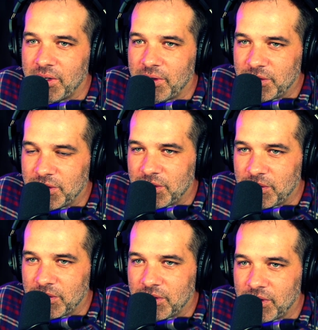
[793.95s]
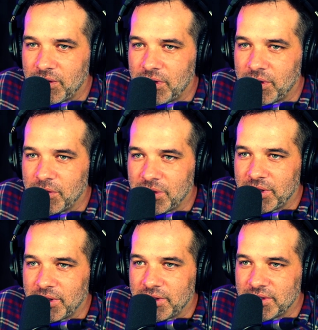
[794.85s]
you know, used to do the theater
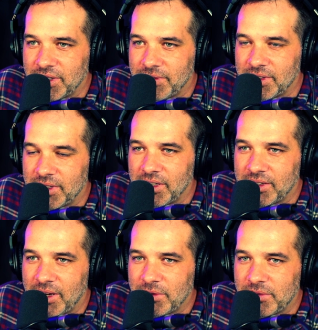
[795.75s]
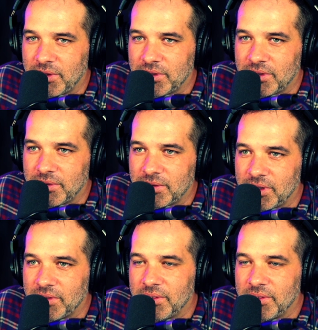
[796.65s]
plays and stuff like that. Like that was fun to do. And that's how we